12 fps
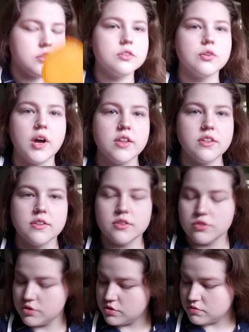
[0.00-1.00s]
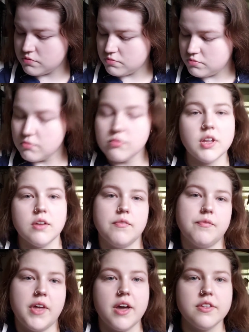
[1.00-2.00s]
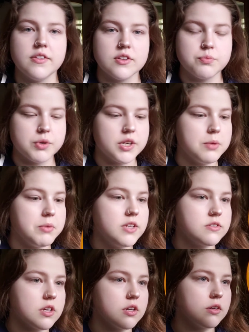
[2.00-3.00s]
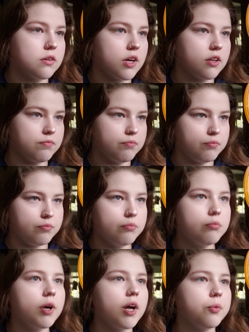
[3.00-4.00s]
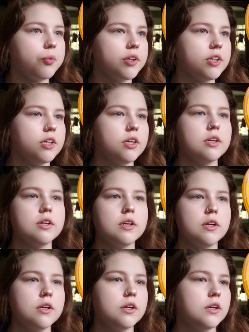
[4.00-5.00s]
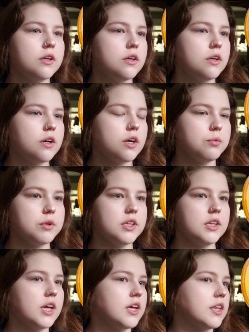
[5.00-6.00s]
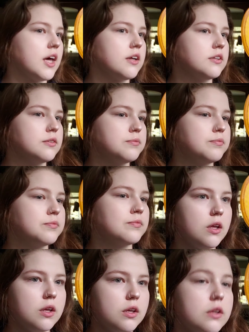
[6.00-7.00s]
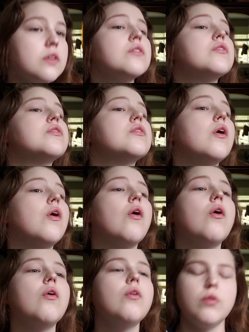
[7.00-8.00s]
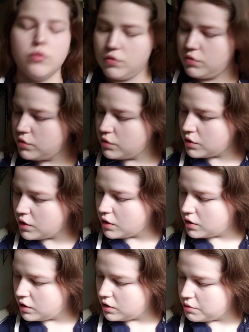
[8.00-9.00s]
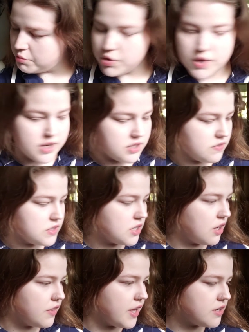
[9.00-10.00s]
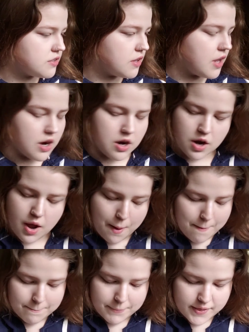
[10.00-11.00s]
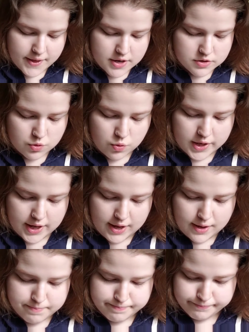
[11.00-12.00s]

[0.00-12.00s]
So I think that's just, I think that's pretty amazing. I really like that. So, you can't even tell that's there, but that's okay.